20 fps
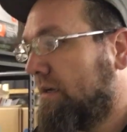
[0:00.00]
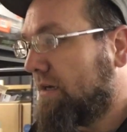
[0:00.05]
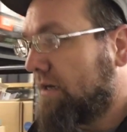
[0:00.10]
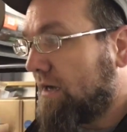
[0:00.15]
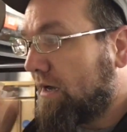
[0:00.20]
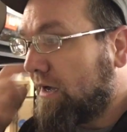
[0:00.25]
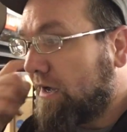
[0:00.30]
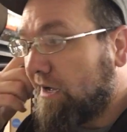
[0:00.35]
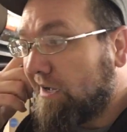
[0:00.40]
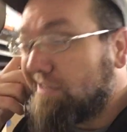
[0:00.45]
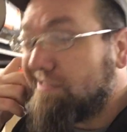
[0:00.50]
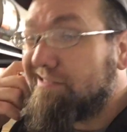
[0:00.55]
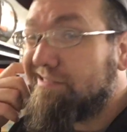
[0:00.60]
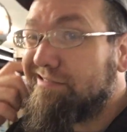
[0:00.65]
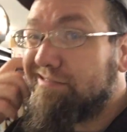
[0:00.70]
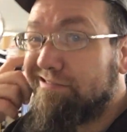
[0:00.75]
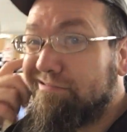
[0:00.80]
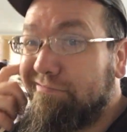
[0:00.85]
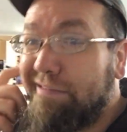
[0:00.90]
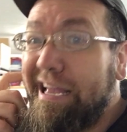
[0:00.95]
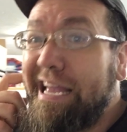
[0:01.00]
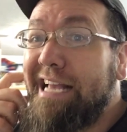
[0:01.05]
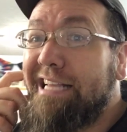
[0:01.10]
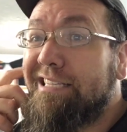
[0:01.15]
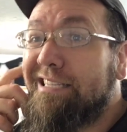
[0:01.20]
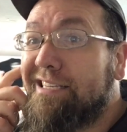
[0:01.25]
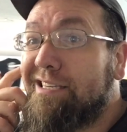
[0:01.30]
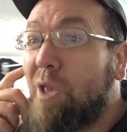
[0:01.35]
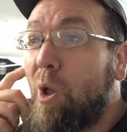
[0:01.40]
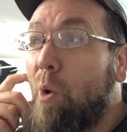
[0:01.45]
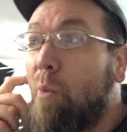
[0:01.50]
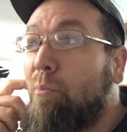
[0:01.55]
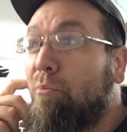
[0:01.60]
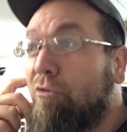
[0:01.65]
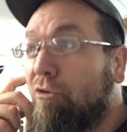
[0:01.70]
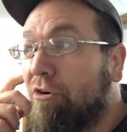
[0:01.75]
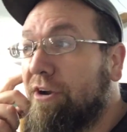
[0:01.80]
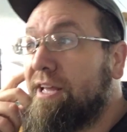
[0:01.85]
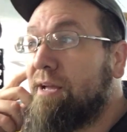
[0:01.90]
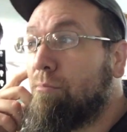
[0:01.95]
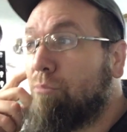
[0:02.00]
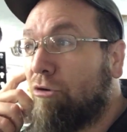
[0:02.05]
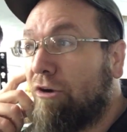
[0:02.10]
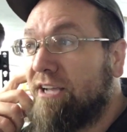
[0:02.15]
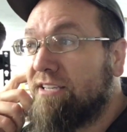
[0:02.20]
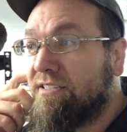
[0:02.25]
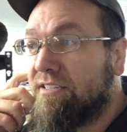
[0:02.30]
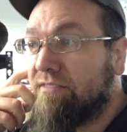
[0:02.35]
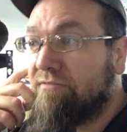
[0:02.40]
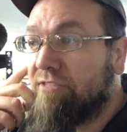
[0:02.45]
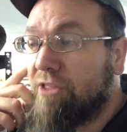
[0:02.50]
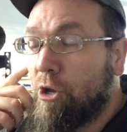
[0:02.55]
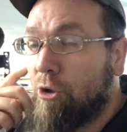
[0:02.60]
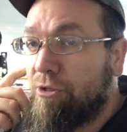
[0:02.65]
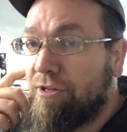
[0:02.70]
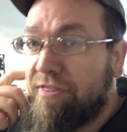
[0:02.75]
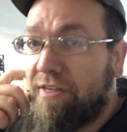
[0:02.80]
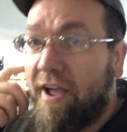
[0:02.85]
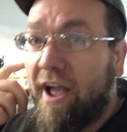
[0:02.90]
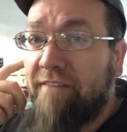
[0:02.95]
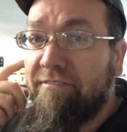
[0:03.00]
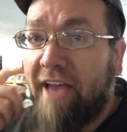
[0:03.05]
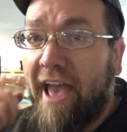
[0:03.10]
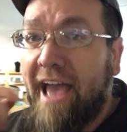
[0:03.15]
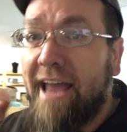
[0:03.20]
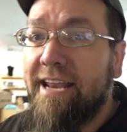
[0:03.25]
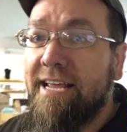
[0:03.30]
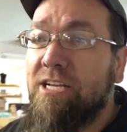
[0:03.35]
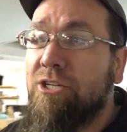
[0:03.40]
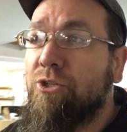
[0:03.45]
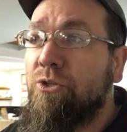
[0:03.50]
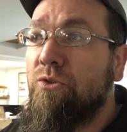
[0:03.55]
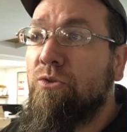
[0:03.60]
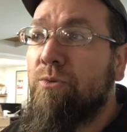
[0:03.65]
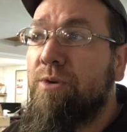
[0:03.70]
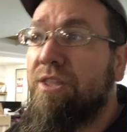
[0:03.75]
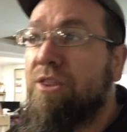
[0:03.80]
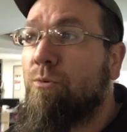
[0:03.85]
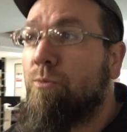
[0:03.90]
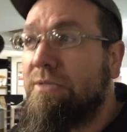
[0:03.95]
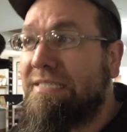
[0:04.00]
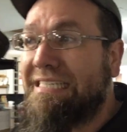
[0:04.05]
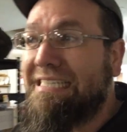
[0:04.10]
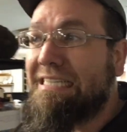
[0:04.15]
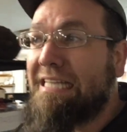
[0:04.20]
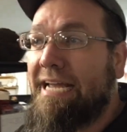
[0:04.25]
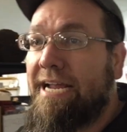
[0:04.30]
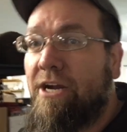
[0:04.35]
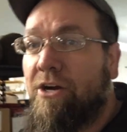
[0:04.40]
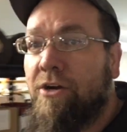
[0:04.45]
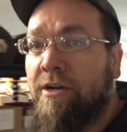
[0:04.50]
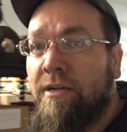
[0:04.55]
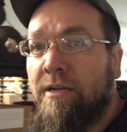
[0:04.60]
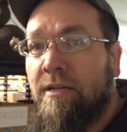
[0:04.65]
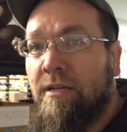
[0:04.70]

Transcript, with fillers: Uh, it's pretty impressive. The only thing I've had issues with was glare.